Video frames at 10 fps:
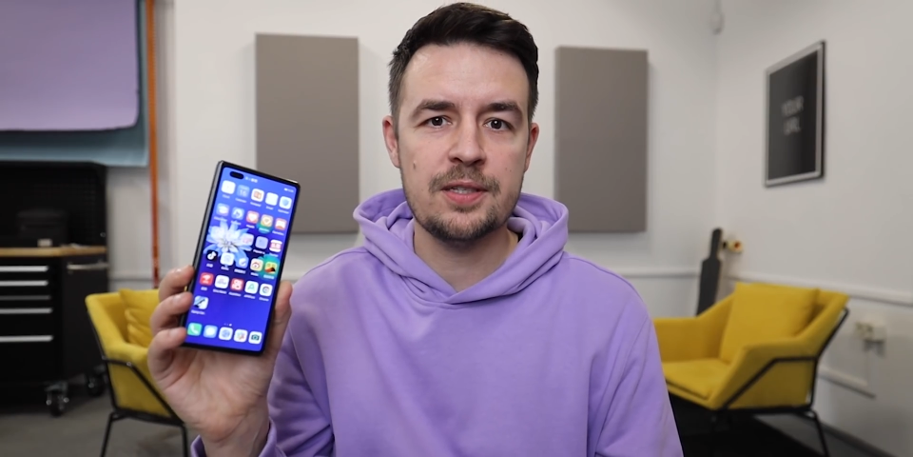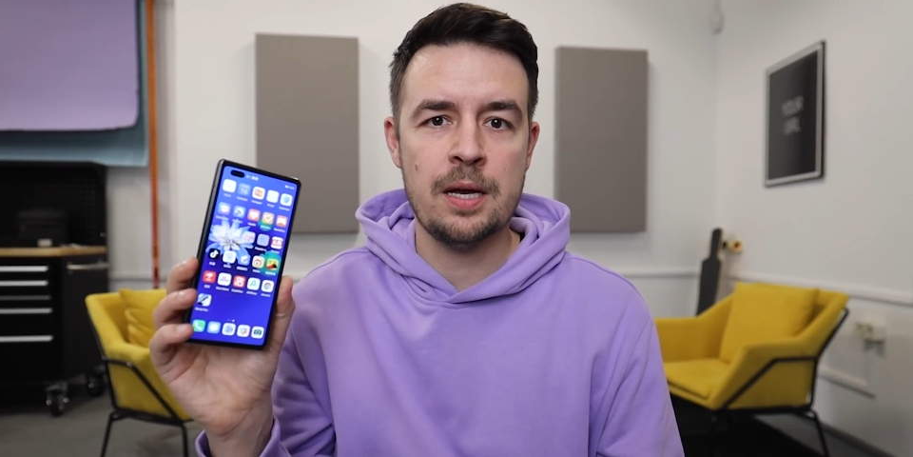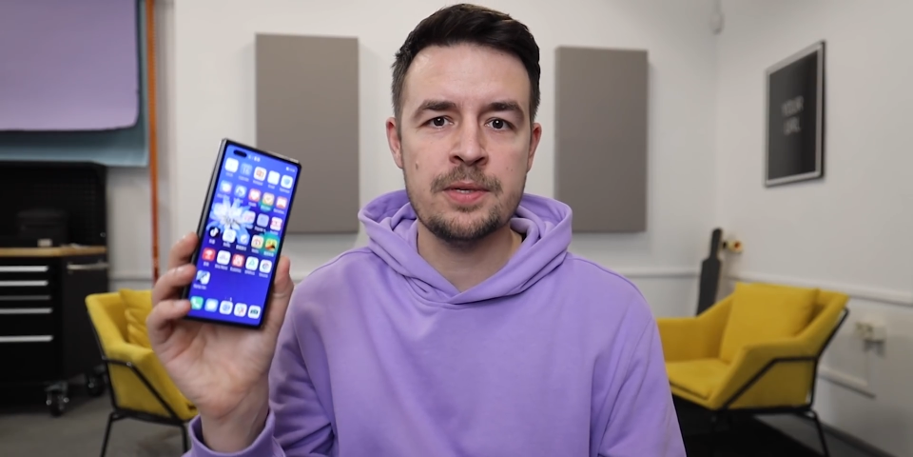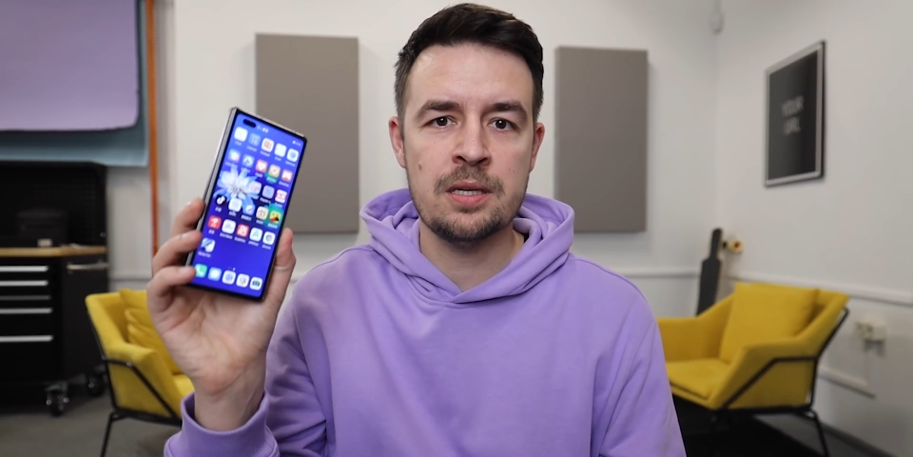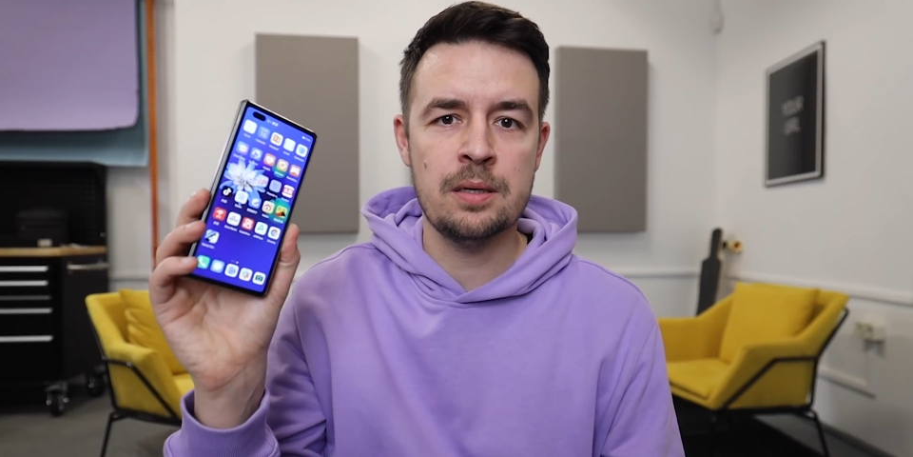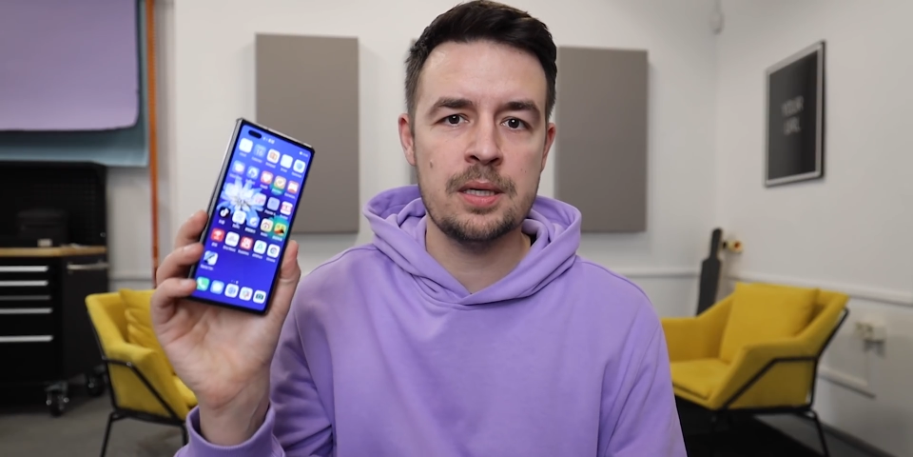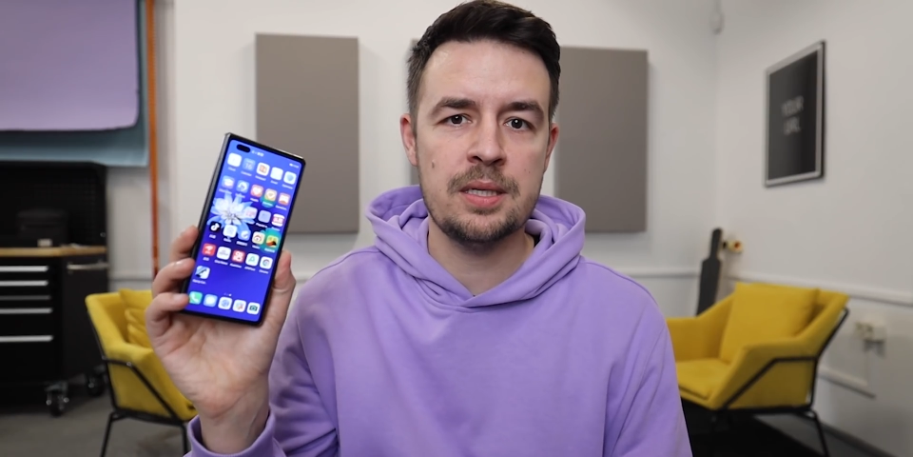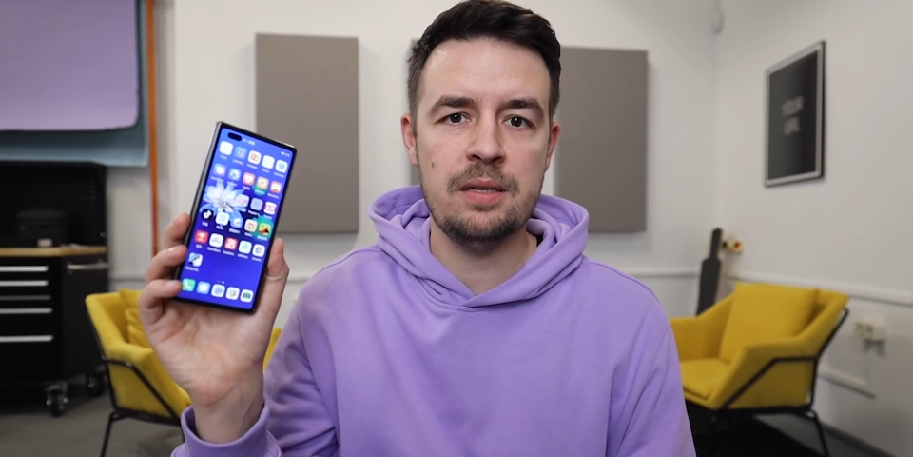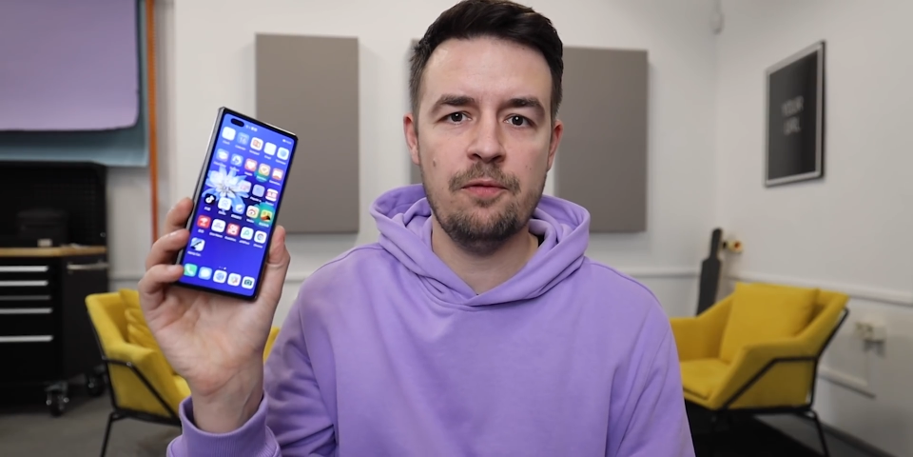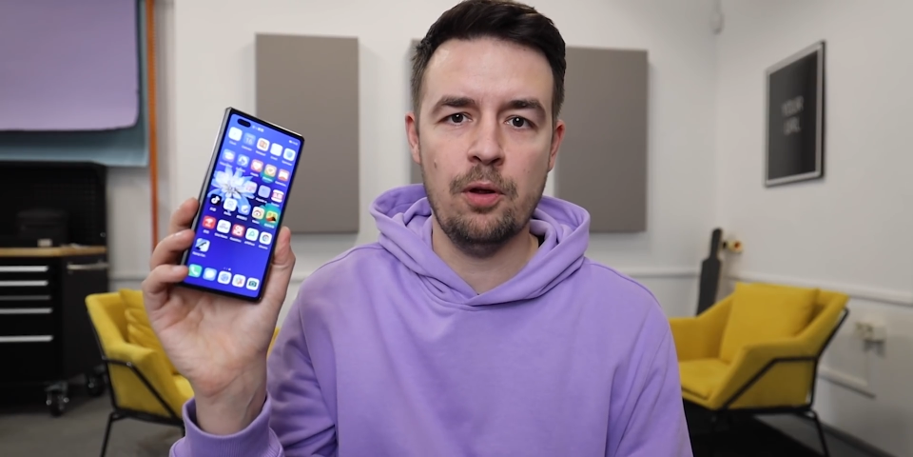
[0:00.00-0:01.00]
Samsung
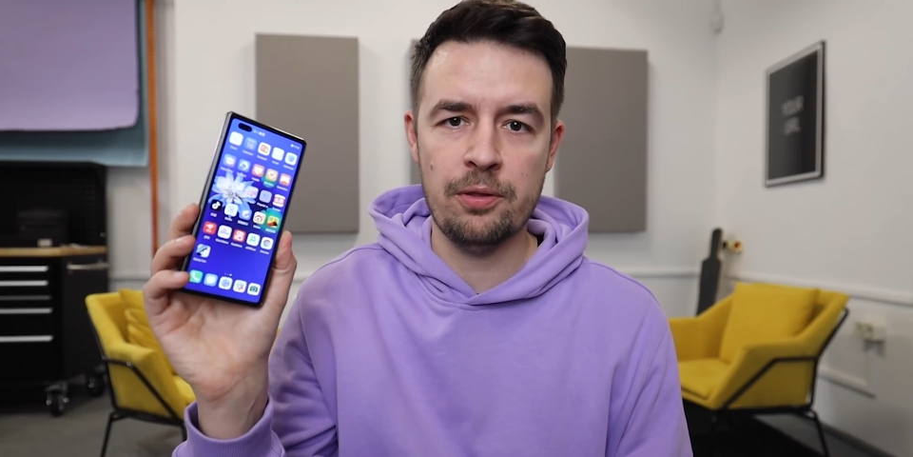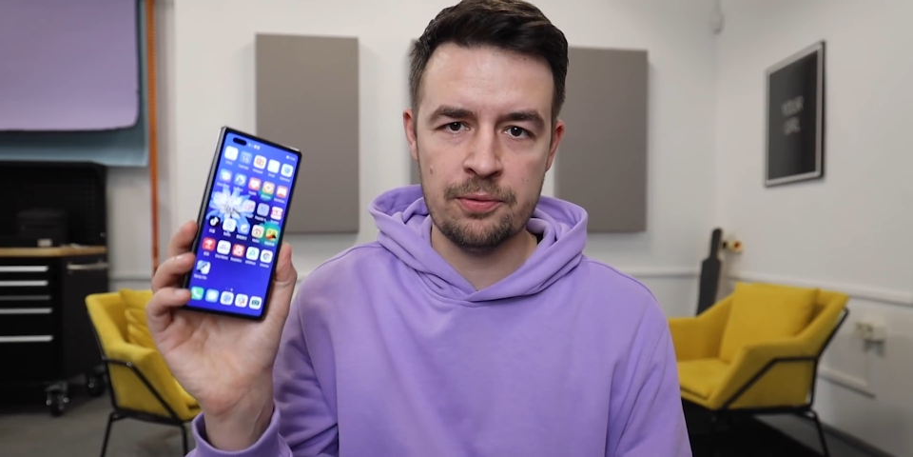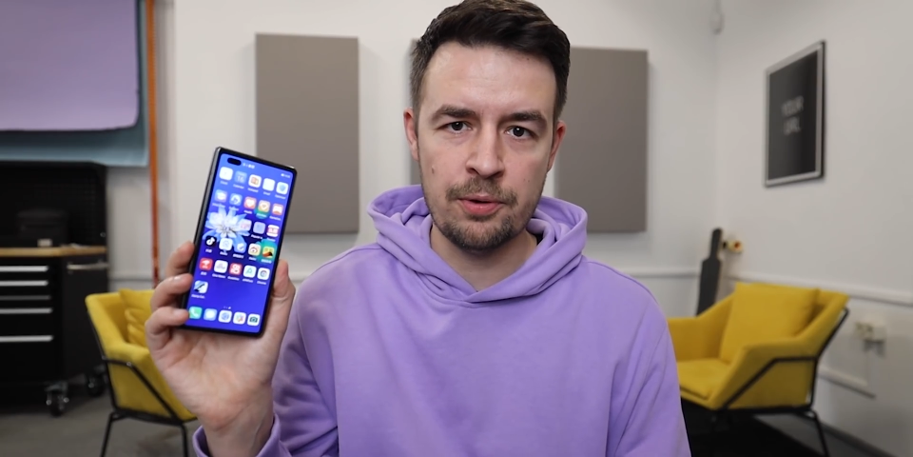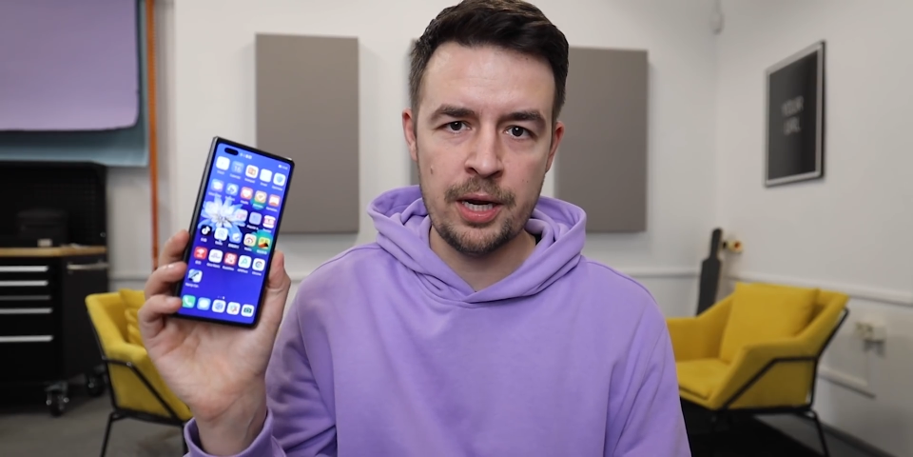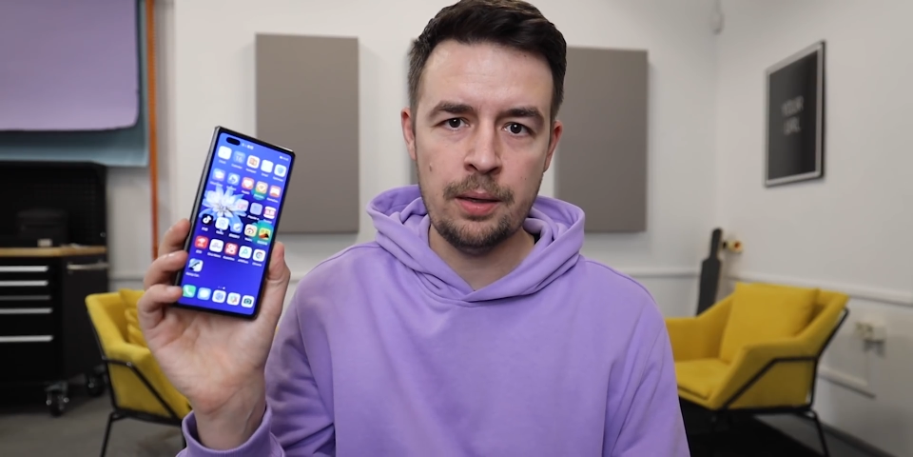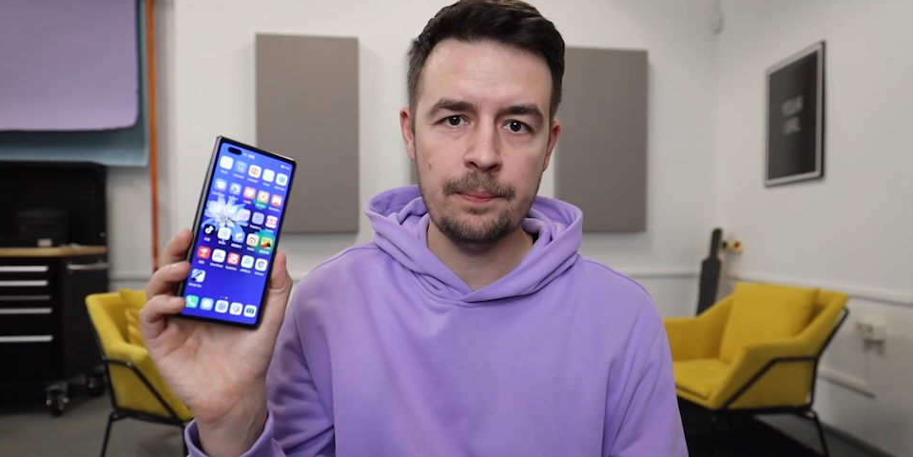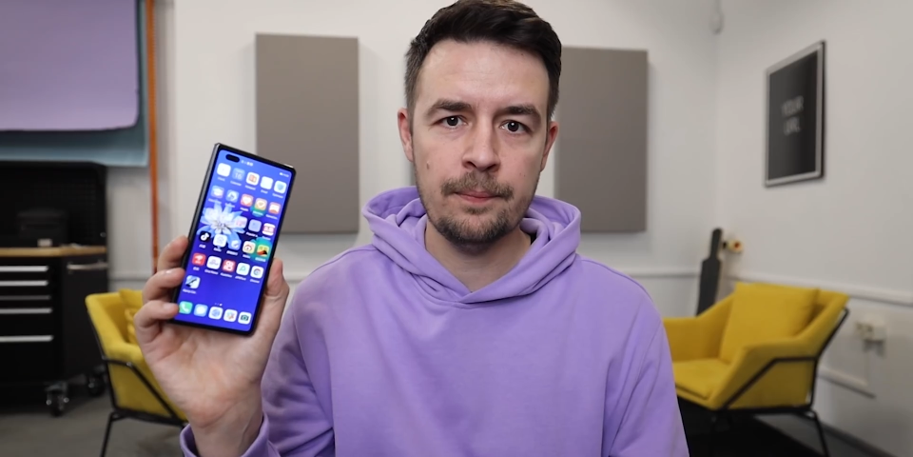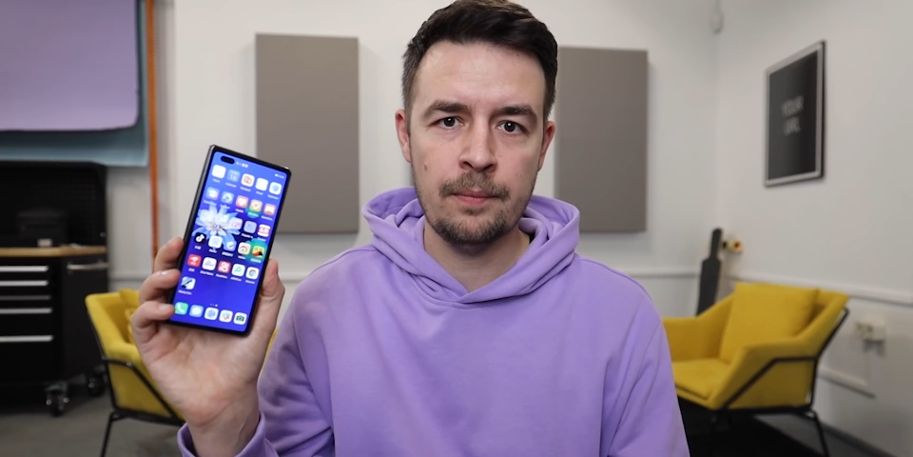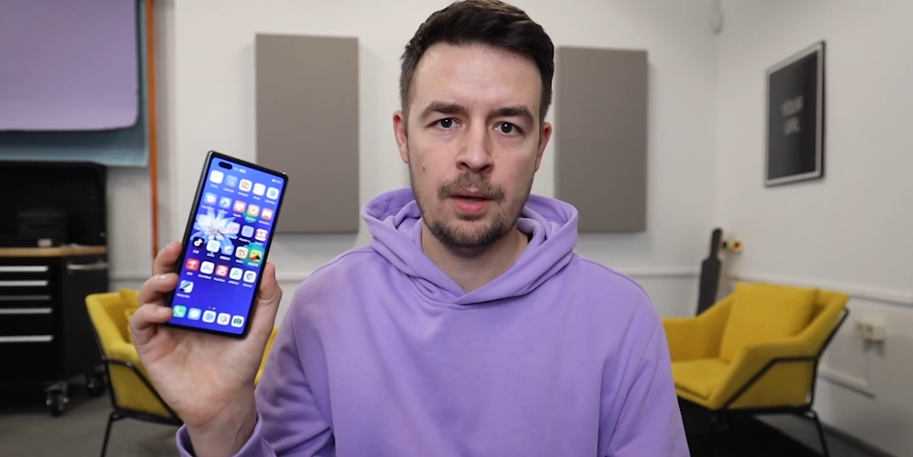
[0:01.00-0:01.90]
Z Fold 3,